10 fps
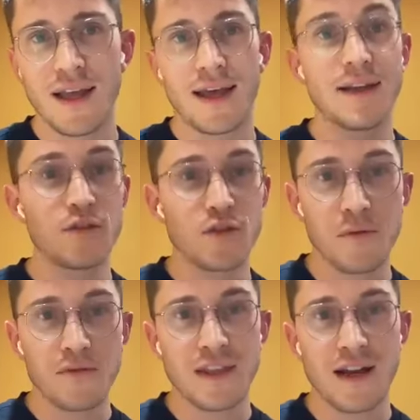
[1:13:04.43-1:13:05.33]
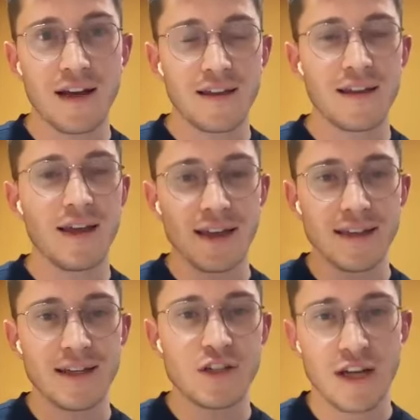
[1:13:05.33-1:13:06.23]
And then on top of that,
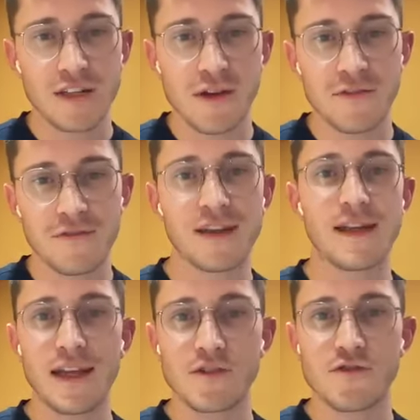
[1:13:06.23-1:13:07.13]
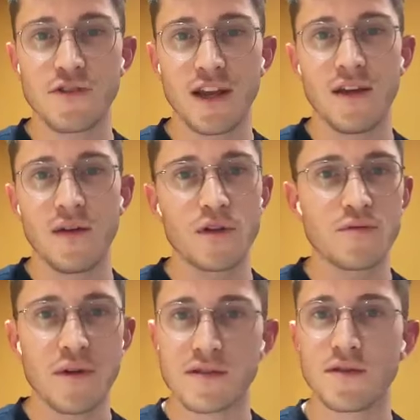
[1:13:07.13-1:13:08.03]
in the chat, you can find a link tree,
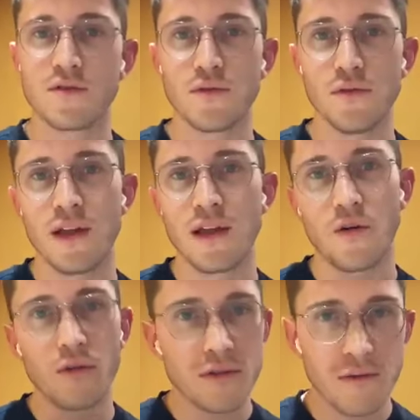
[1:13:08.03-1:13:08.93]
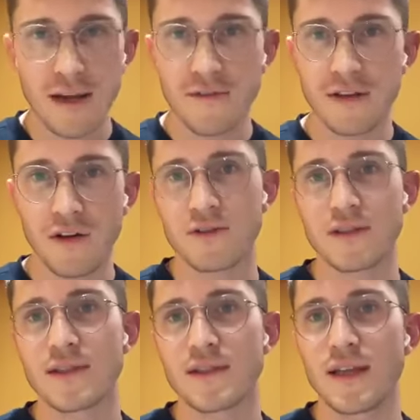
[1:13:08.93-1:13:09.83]
which brings you to all the relevant
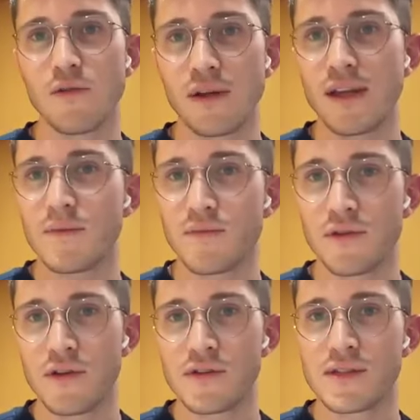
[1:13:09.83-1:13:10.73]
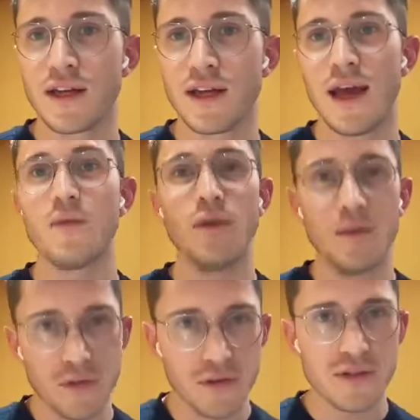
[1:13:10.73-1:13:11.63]
content that Nucleate produced and will
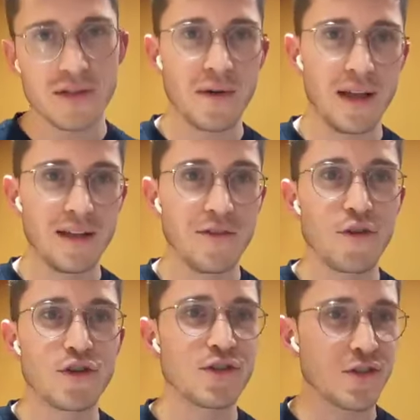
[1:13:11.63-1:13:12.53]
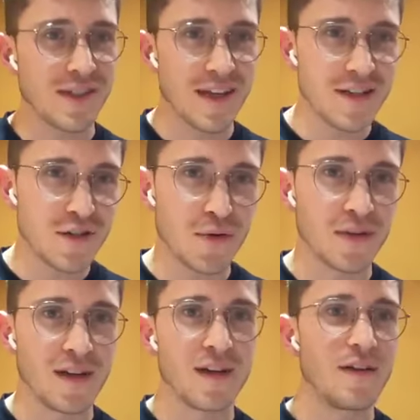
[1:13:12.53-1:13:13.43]
produce as well in the future. So stay
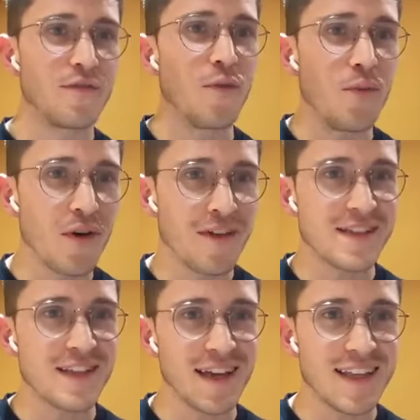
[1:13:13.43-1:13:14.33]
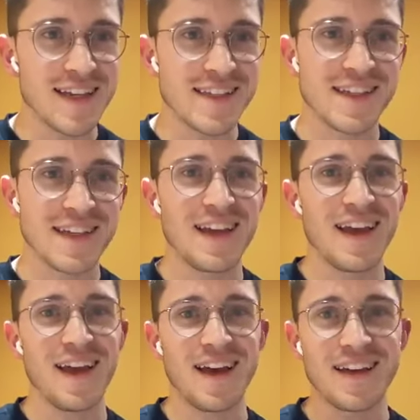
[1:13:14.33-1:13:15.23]
tuned for more events like this
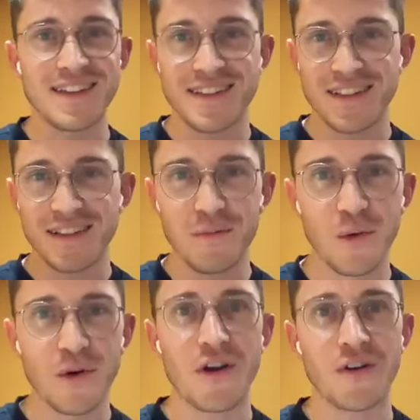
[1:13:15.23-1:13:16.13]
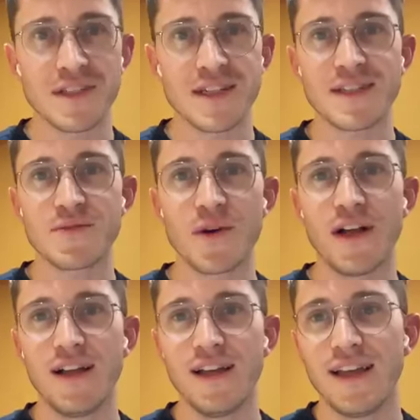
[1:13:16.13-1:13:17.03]
and more content as
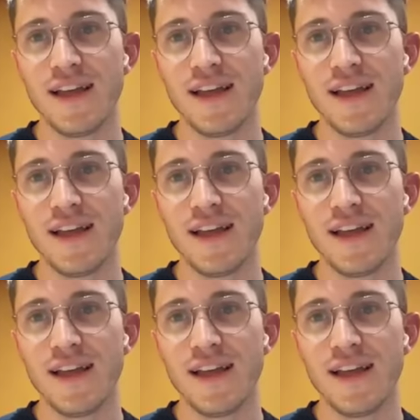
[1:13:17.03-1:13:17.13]
well.